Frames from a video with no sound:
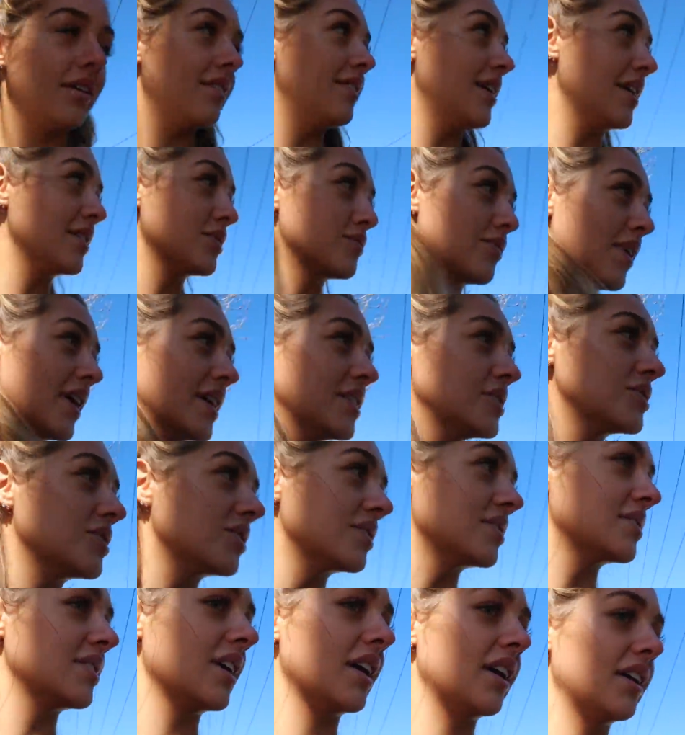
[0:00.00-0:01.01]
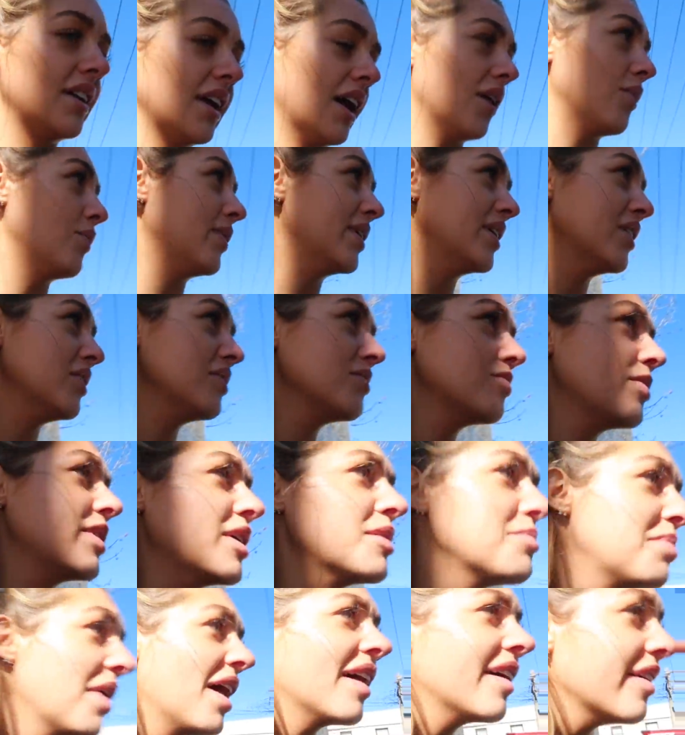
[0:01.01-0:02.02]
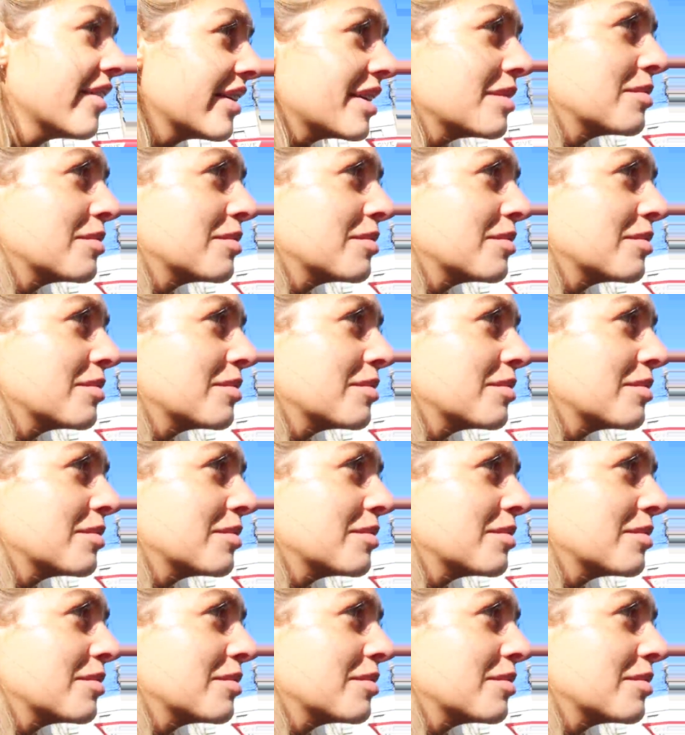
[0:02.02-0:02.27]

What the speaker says: there's rangers here now. We don't park there